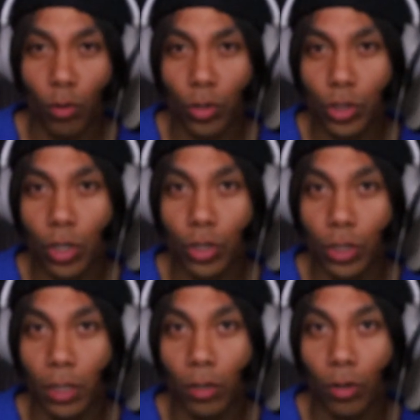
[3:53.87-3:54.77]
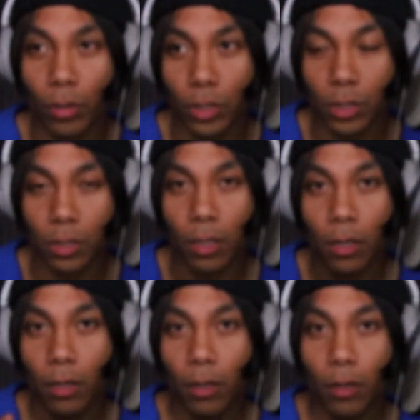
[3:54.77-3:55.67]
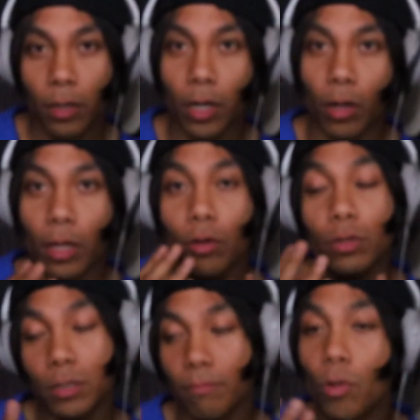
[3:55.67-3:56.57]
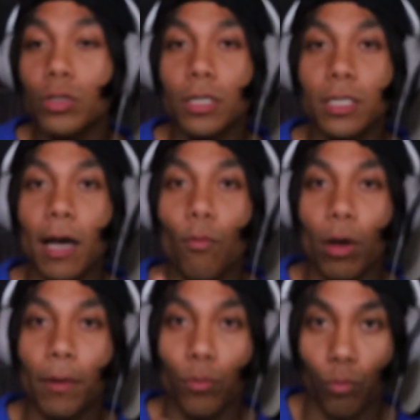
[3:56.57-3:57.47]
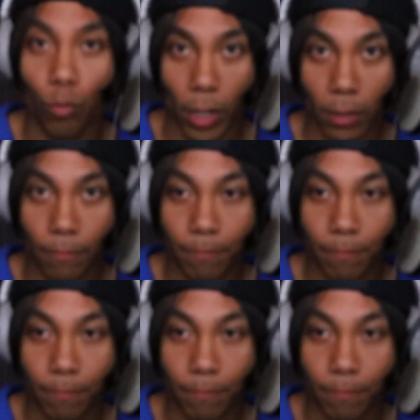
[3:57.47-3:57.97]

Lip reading: searching or just, you know, like, because most of the time women wait.